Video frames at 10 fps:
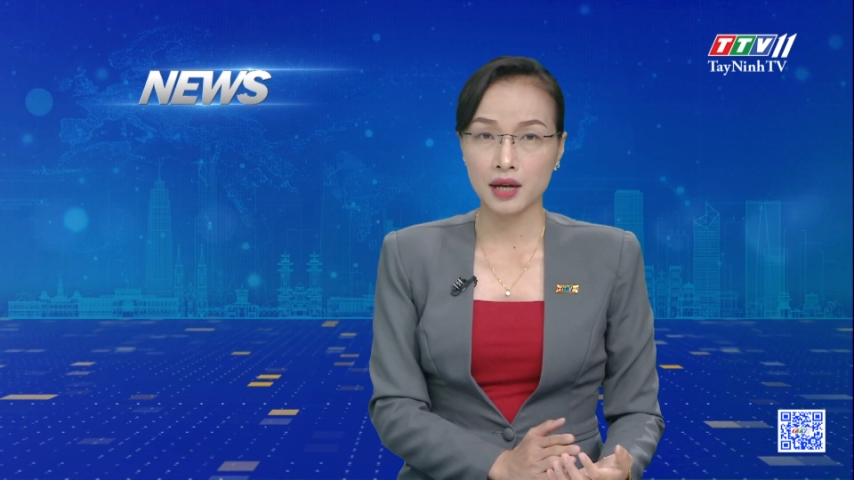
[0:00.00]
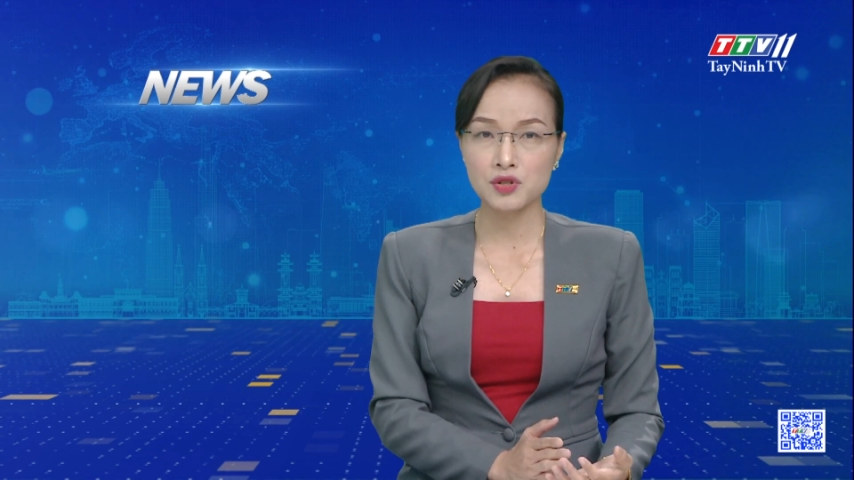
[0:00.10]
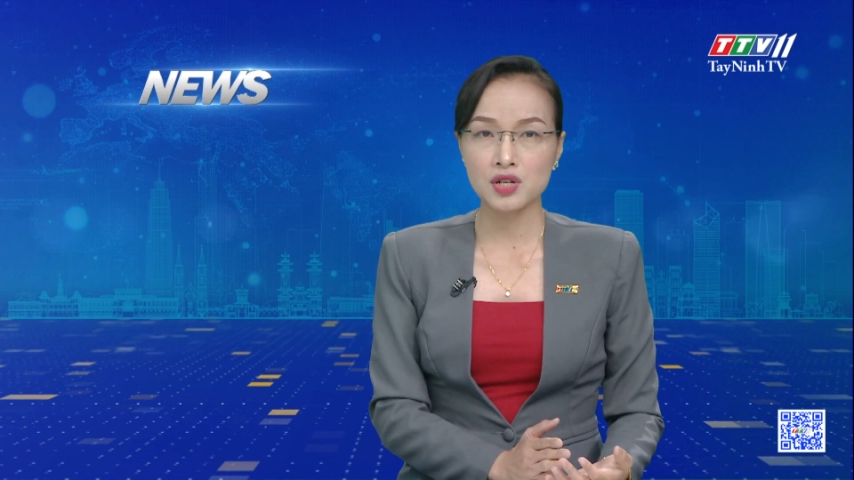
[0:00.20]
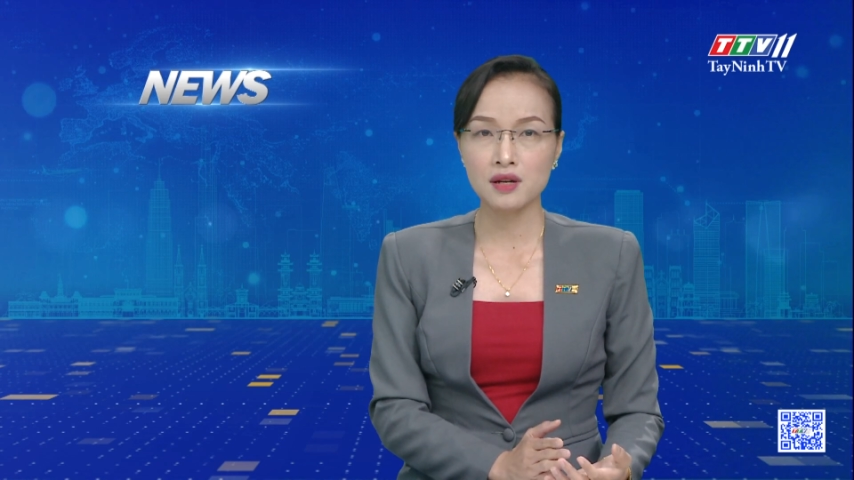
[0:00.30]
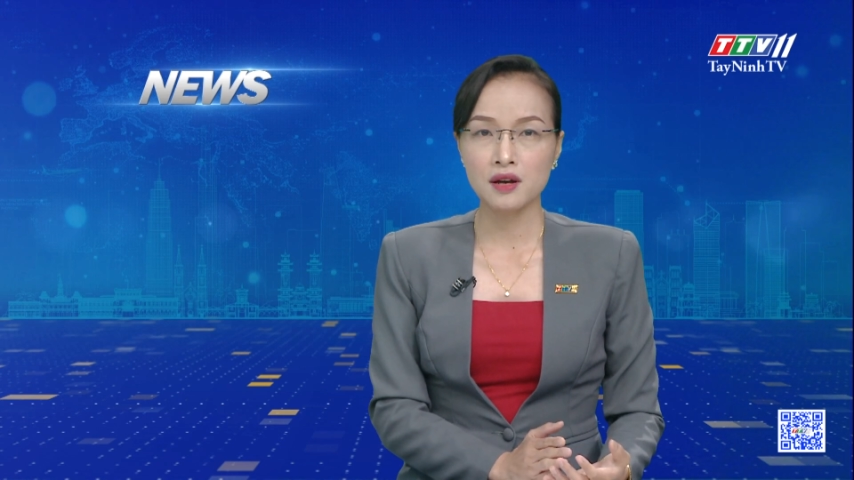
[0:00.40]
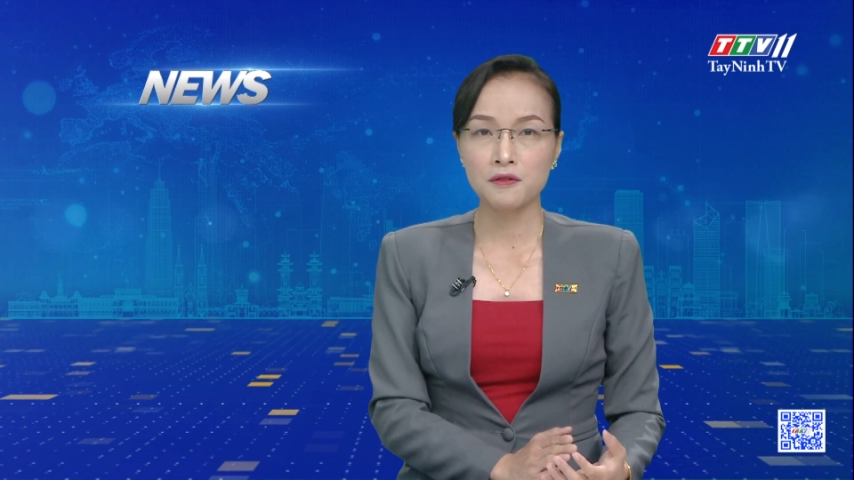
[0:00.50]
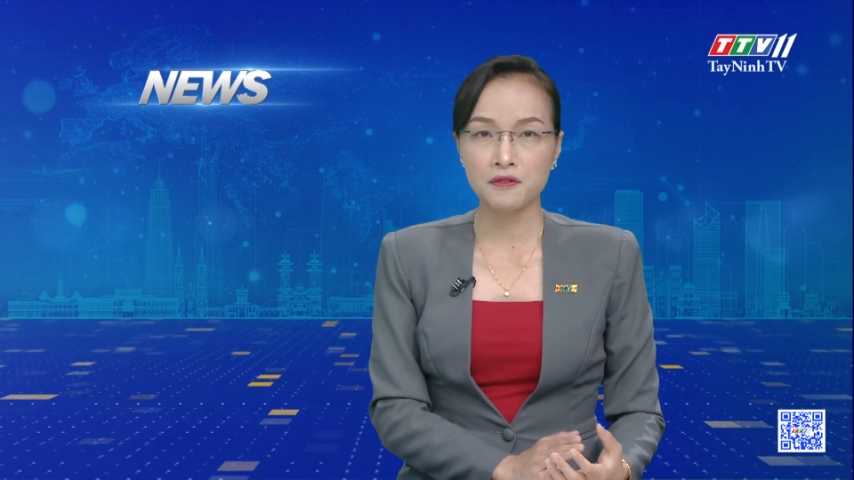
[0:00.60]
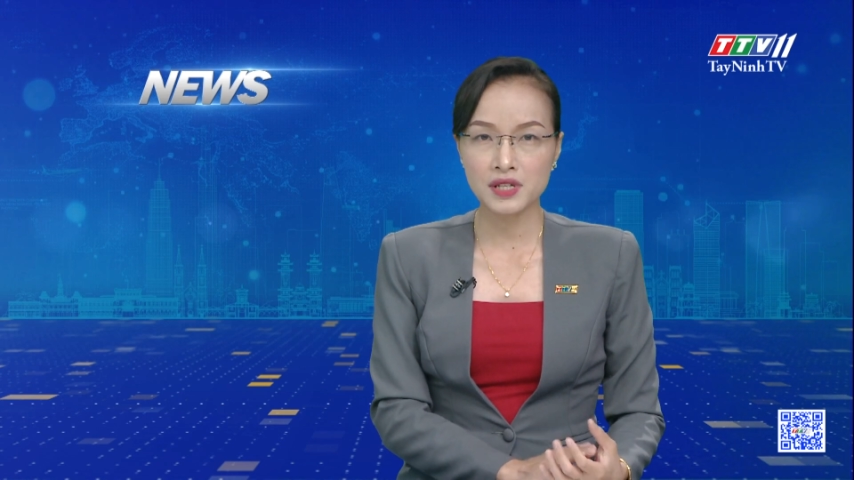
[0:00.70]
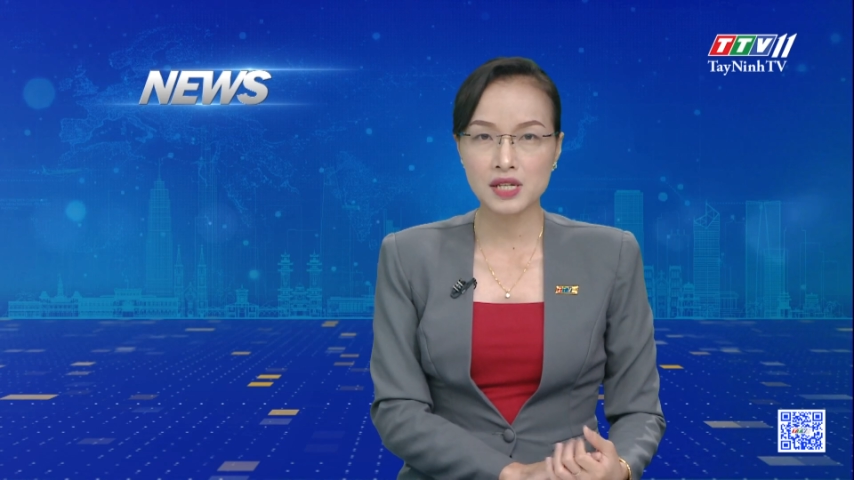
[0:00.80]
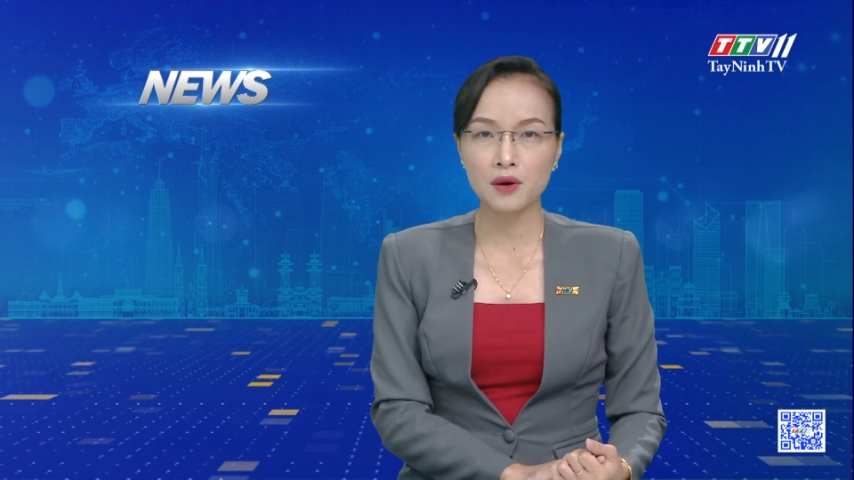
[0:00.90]
culture,
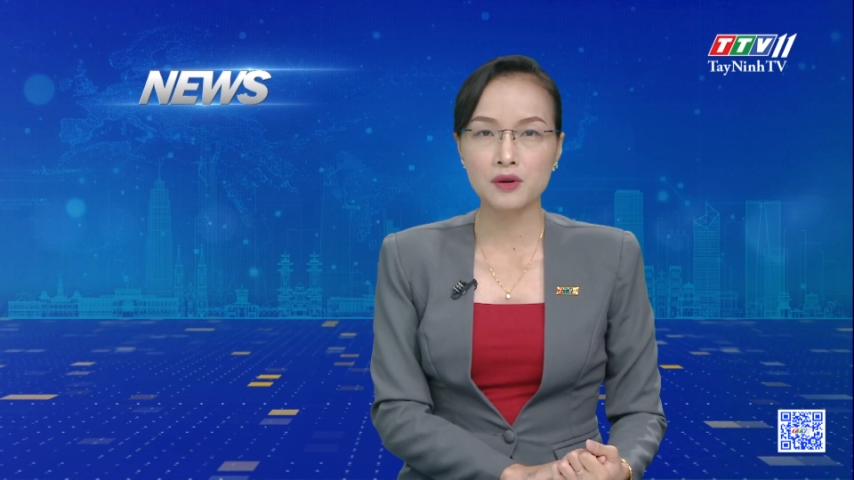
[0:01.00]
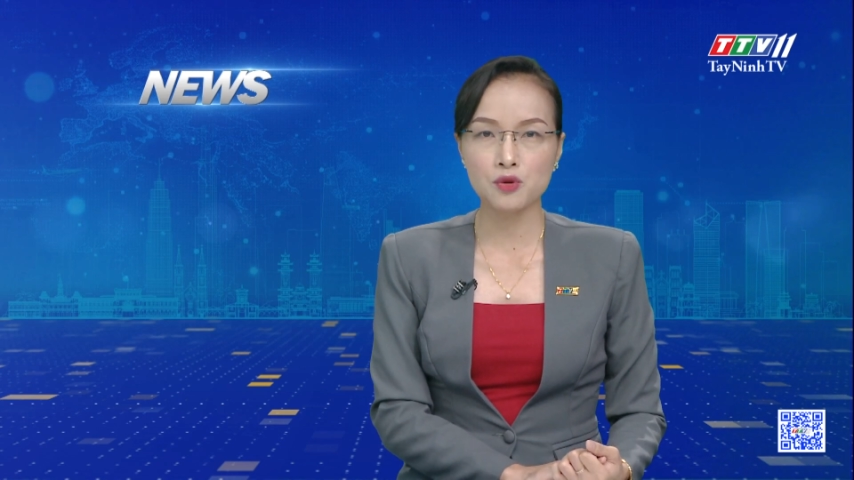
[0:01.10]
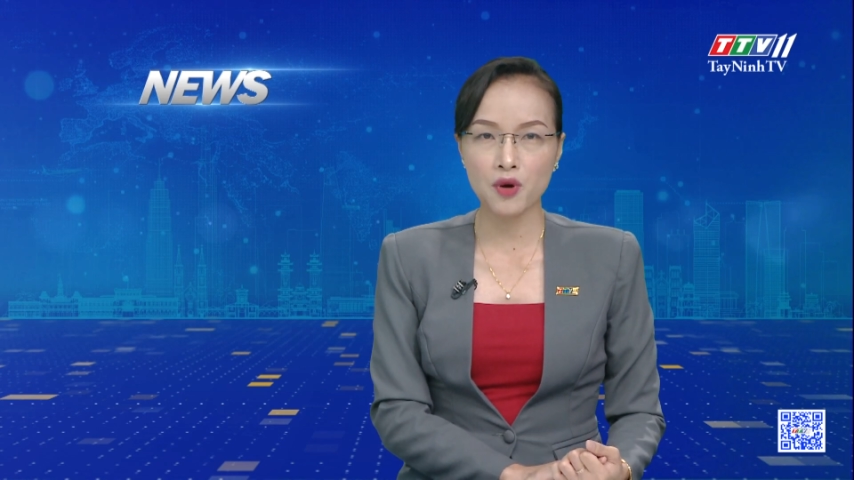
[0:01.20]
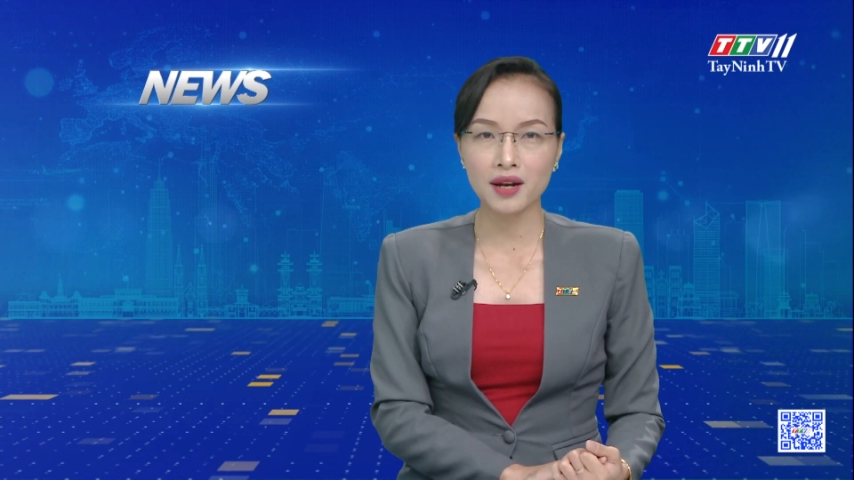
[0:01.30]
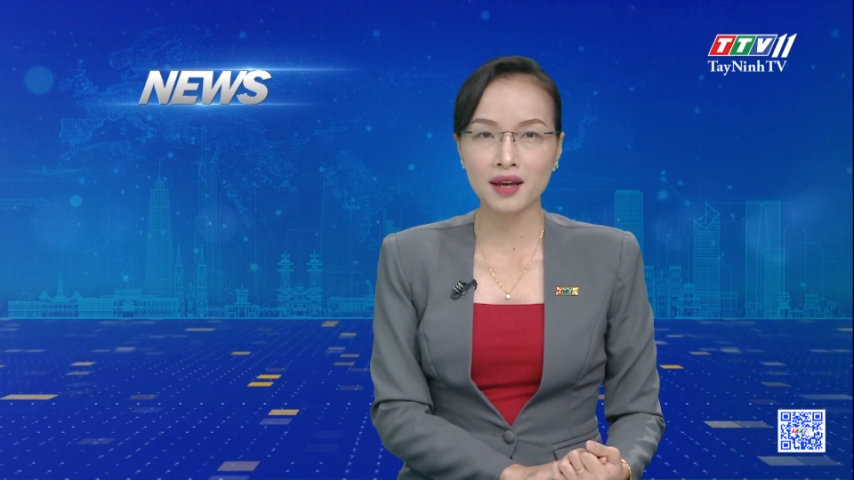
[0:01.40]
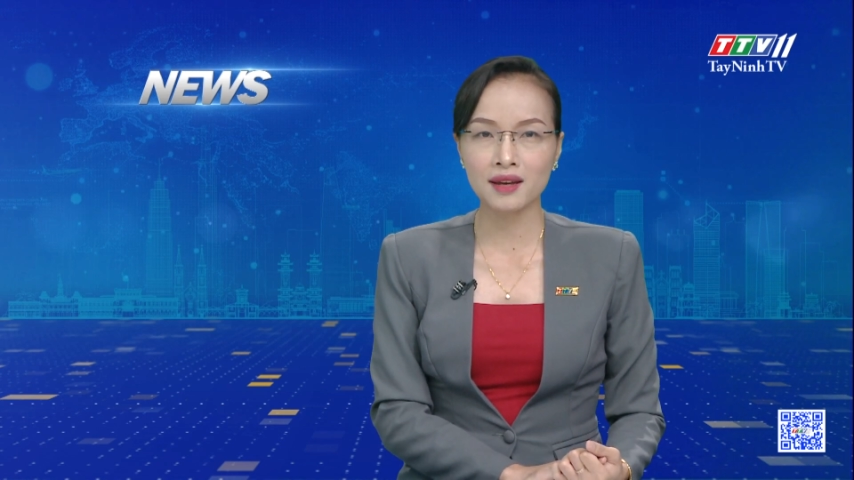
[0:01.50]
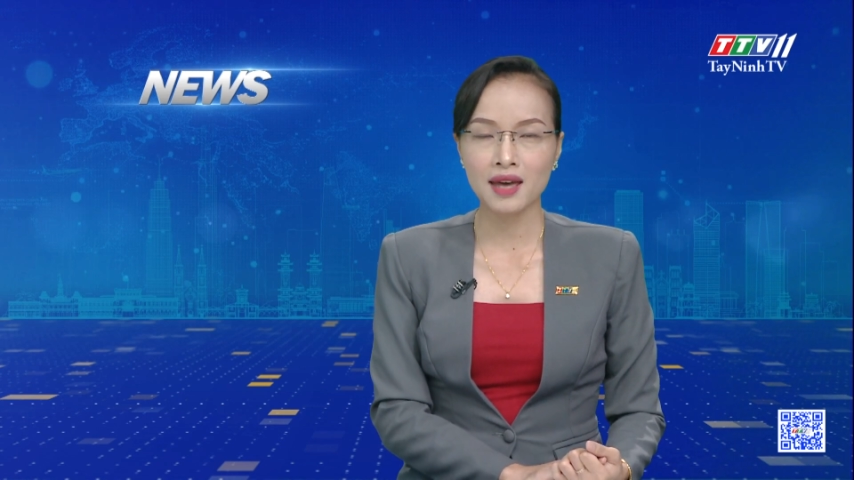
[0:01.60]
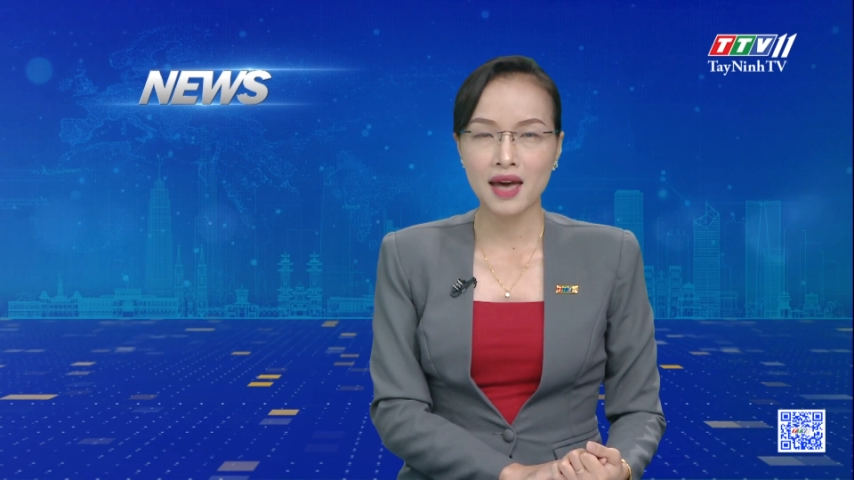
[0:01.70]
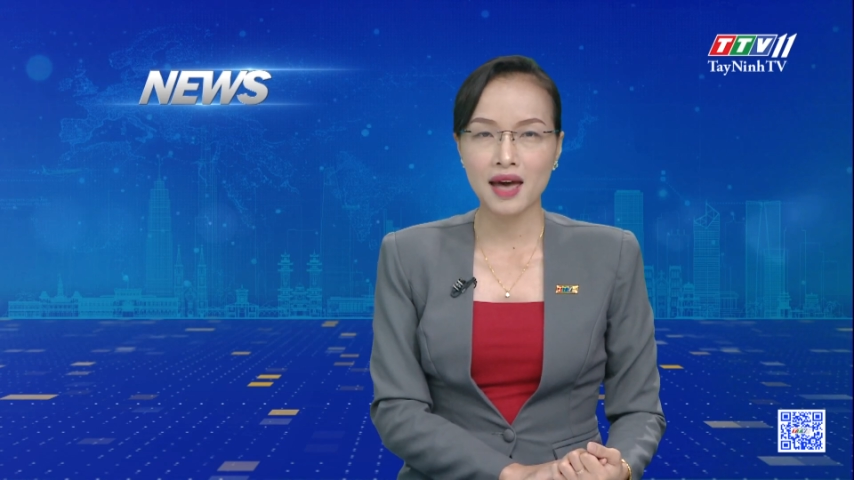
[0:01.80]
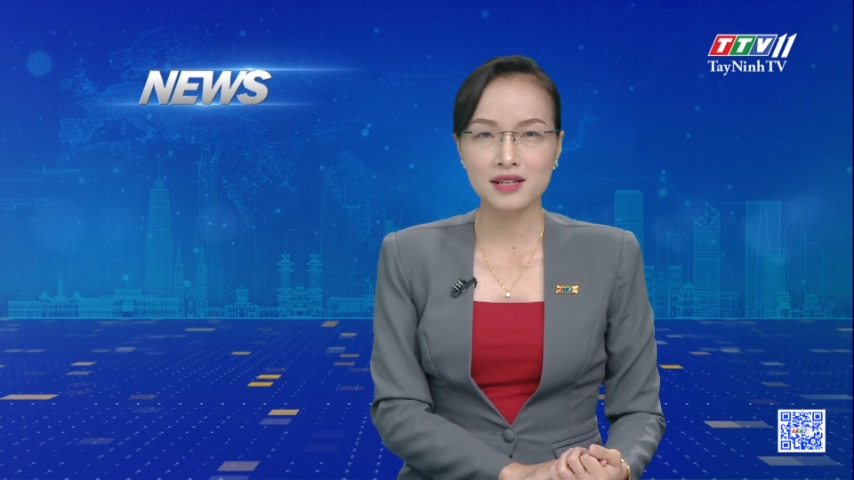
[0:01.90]
physical training